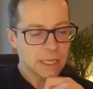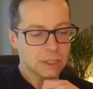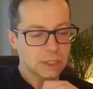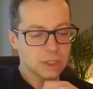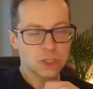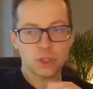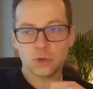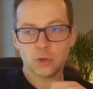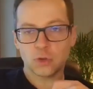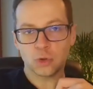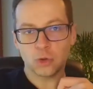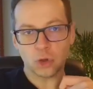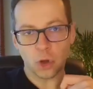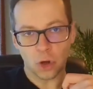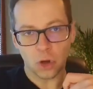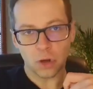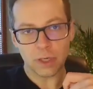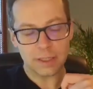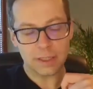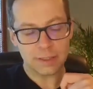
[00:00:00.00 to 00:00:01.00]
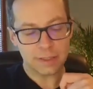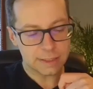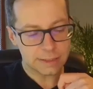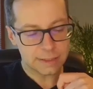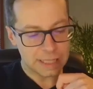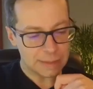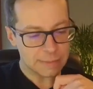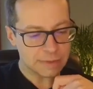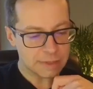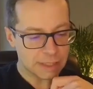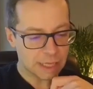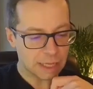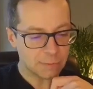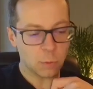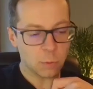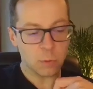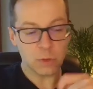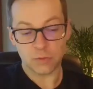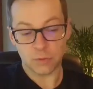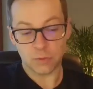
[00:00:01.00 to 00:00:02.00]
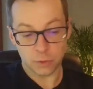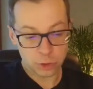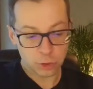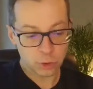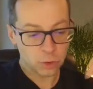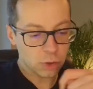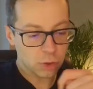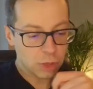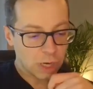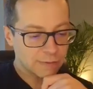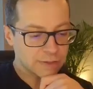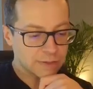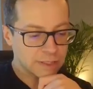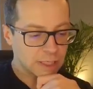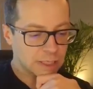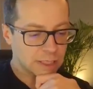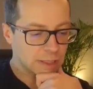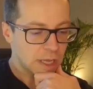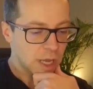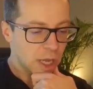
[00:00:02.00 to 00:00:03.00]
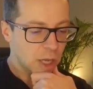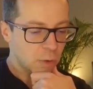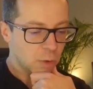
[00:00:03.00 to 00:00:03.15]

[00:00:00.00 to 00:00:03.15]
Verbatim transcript: is to talk in the timestamp, which for sure you have seen,